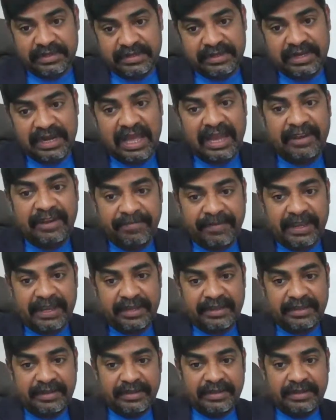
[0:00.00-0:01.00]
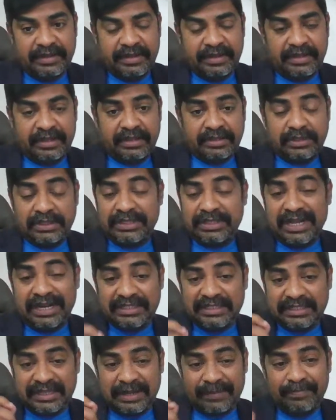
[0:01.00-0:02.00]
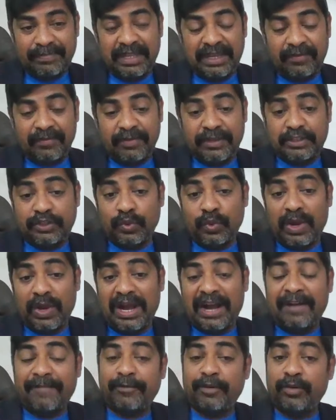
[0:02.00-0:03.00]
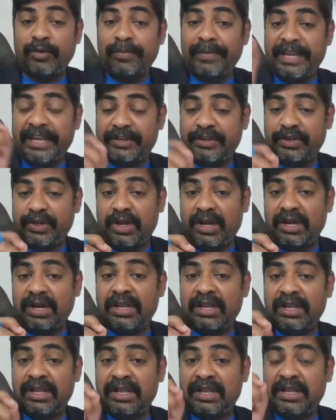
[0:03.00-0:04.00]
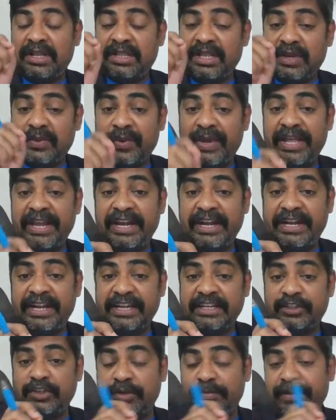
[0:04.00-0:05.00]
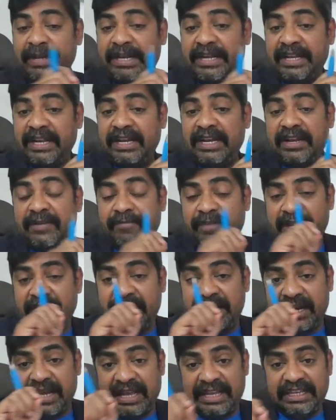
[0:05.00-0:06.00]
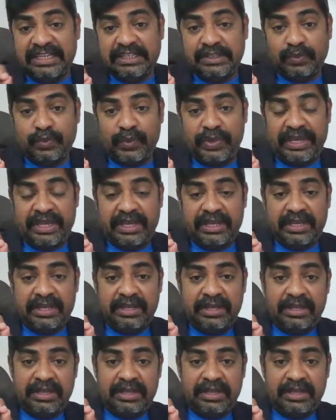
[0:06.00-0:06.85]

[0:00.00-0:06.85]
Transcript: clarify. So that's something which you have to make sure the query text should be written in a very nice way